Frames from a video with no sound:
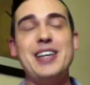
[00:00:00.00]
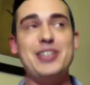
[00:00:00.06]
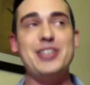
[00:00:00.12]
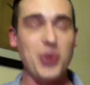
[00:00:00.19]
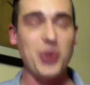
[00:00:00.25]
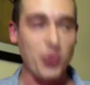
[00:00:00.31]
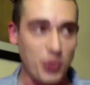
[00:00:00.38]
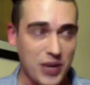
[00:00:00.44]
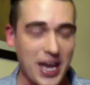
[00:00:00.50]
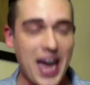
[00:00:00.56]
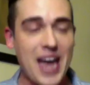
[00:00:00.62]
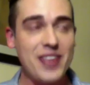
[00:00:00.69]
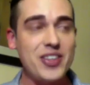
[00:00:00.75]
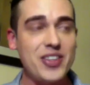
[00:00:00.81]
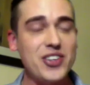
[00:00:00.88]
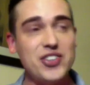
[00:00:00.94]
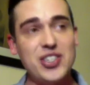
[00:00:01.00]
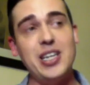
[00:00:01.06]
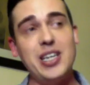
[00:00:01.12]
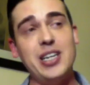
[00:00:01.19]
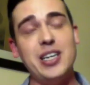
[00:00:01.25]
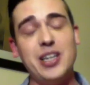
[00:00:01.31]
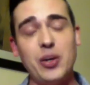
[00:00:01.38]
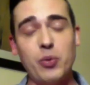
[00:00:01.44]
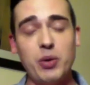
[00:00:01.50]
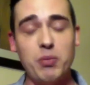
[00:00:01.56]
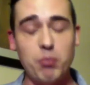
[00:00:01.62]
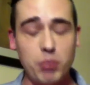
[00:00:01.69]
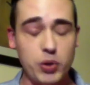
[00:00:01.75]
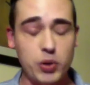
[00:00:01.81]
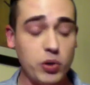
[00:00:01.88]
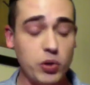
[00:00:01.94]
so we had this sitting and it went
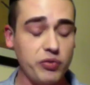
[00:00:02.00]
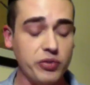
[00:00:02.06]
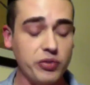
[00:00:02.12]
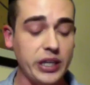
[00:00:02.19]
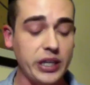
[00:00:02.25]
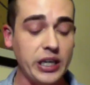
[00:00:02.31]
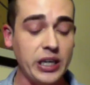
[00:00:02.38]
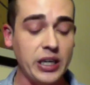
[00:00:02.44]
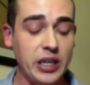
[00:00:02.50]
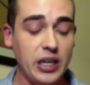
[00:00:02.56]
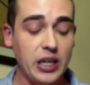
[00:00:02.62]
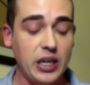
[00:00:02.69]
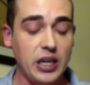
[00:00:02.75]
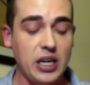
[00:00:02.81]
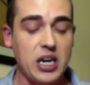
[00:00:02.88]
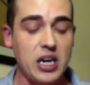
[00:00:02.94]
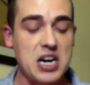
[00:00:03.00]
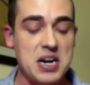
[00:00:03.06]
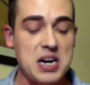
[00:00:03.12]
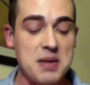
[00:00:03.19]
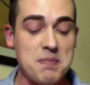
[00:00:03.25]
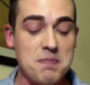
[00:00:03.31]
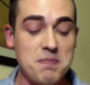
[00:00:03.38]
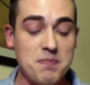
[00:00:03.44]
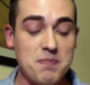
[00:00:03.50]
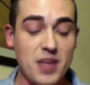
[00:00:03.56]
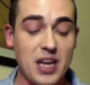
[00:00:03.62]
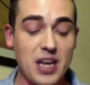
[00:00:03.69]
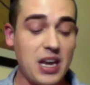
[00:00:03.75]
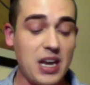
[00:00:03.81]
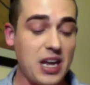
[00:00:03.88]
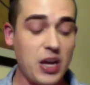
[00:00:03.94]
beautifully. And
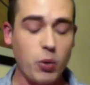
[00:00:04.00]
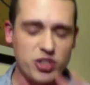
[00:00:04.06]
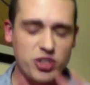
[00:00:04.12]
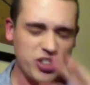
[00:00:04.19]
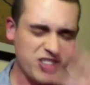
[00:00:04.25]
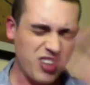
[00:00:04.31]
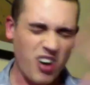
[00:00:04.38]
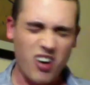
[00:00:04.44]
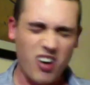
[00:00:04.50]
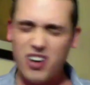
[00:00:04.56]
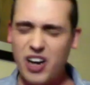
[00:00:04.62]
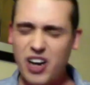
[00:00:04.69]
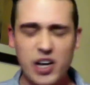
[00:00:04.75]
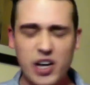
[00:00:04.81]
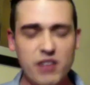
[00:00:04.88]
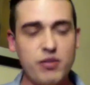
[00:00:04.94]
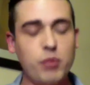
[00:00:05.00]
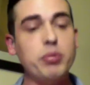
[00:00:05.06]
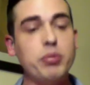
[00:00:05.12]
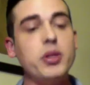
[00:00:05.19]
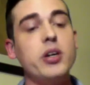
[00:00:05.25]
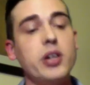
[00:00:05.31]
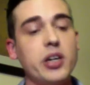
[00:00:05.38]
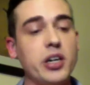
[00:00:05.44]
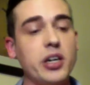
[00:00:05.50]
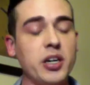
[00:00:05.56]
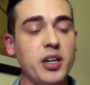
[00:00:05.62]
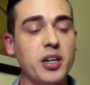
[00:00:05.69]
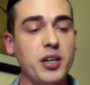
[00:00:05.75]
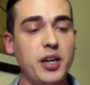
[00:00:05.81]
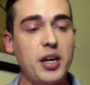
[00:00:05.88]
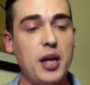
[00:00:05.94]
it was just all kind of a blur.
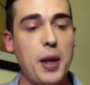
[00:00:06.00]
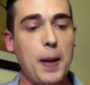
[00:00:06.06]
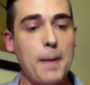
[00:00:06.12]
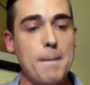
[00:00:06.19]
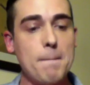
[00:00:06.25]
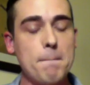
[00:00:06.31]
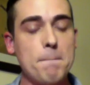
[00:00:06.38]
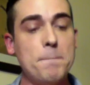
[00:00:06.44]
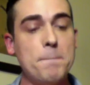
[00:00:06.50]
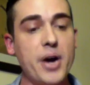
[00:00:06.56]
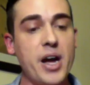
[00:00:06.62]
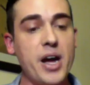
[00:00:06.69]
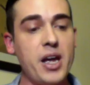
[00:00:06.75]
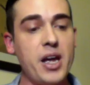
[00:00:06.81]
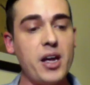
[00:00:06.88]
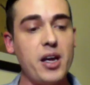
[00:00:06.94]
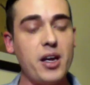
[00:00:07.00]
But